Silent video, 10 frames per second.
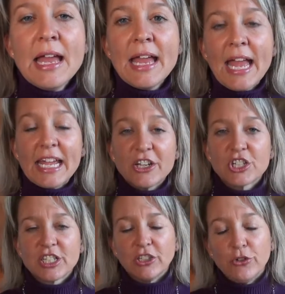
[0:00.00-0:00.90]
Hey, I
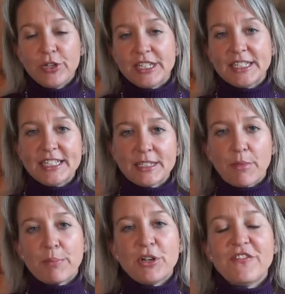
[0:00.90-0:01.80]
just alluded to this in
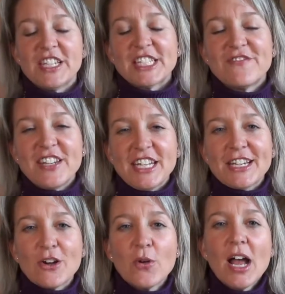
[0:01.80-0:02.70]
my previous
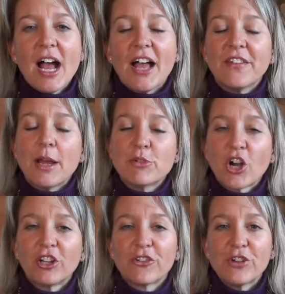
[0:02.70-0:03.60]
video. I'm
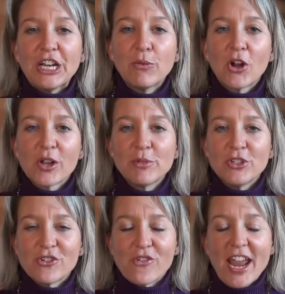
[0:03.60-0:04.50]
Charlotte Reed, welcome
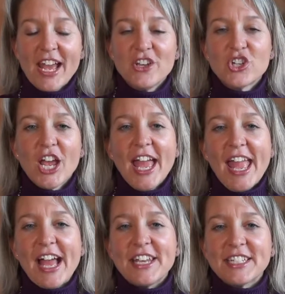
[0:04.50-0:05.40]
to the ranch.
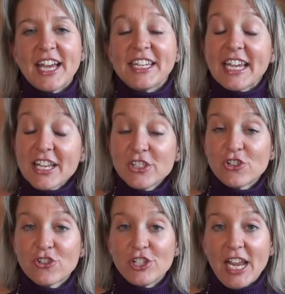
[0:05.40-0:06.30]
And
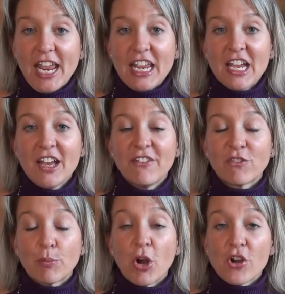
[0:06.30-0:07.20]
yesterday,
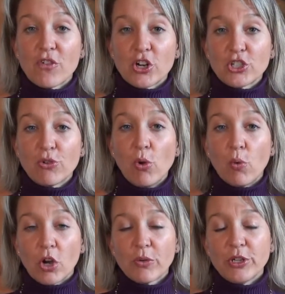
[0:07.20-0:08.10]
for part of our
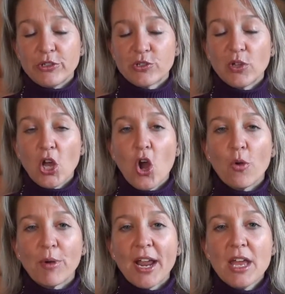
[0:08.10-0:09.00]
schoolwork, we do school at
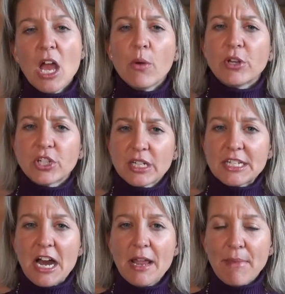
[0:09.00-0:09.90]
home, right? We took a
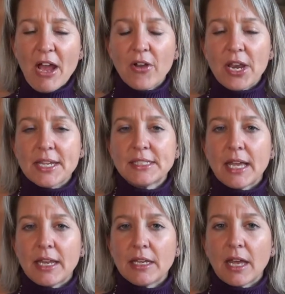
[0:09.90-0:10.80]
time out and I
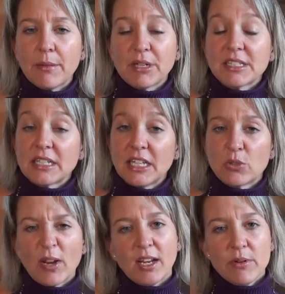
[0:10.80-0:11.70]
said, because the
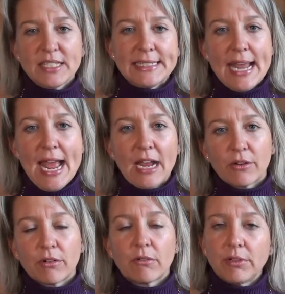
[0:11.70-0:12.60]
kids were like, I want a snack,
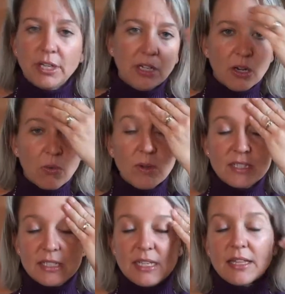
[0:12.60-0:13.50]
or, you know,
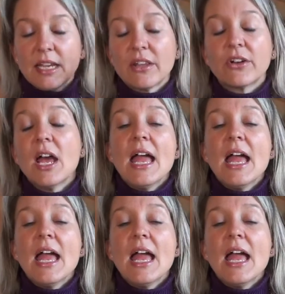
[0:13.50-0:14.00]
what's this, that, and the other.